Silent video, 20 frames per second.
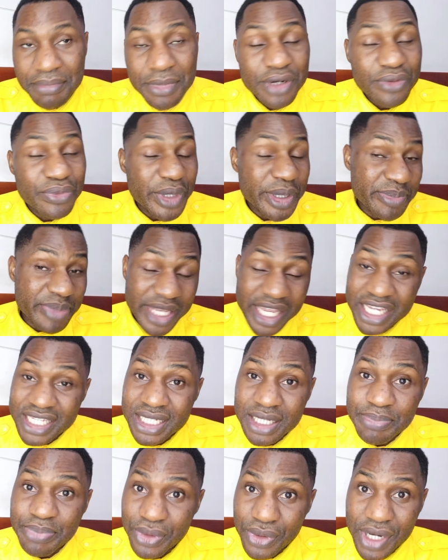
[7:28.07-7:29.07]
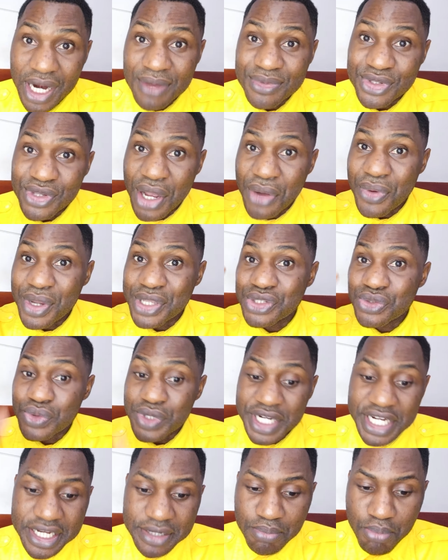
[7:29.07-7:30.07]
But with PhD programs, you are going to
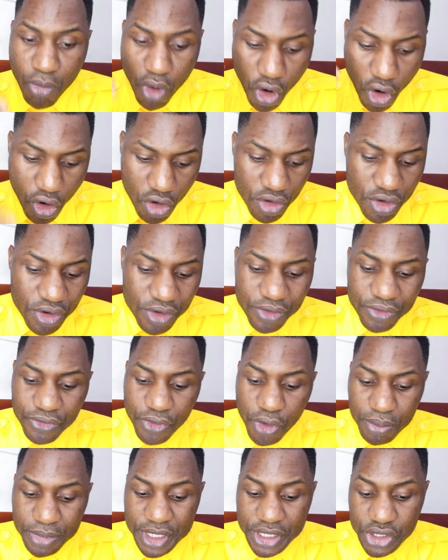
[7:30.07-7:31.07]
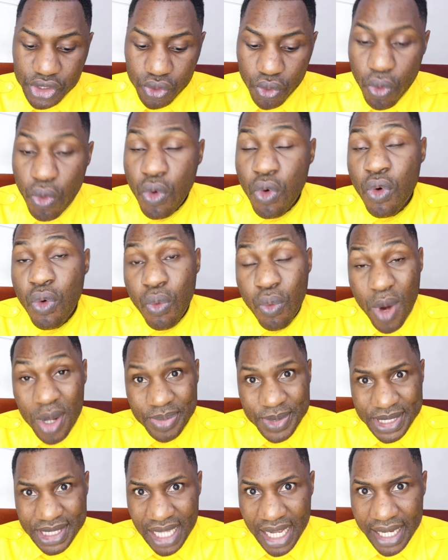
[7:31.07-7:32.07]
read more from the school
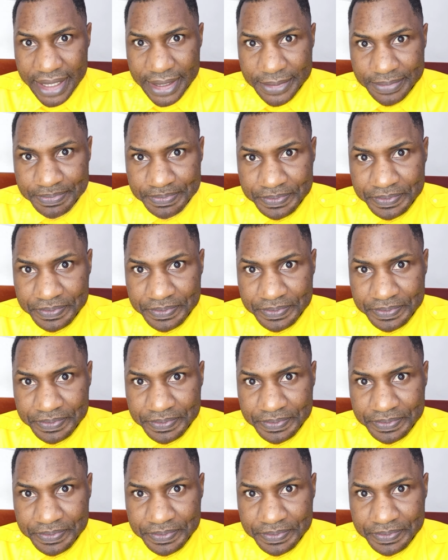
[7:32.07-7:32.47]
website.